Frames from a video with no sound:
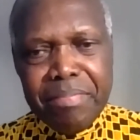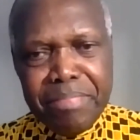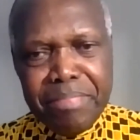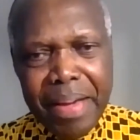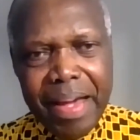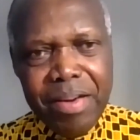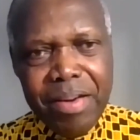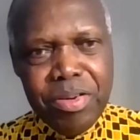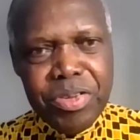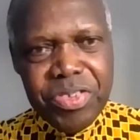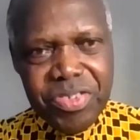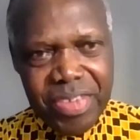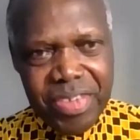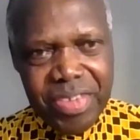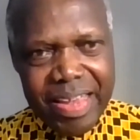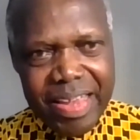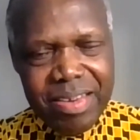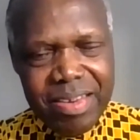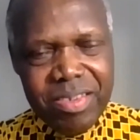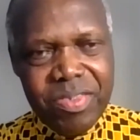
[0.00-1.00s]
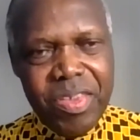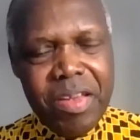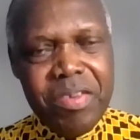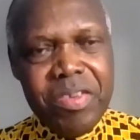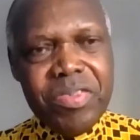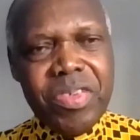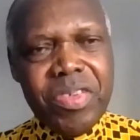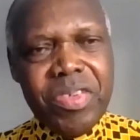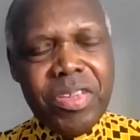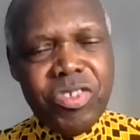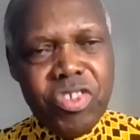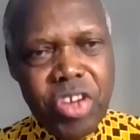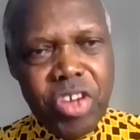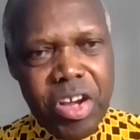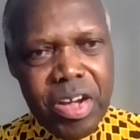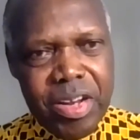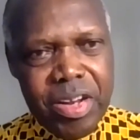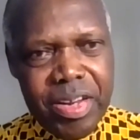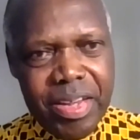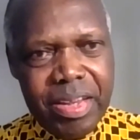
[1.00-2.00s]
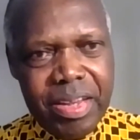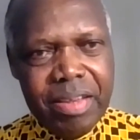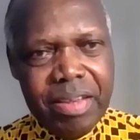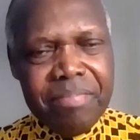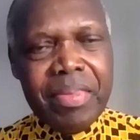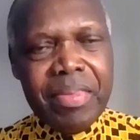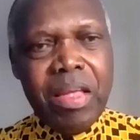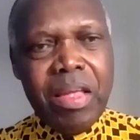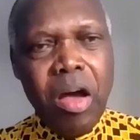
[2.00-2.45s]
Barrows said there is a journey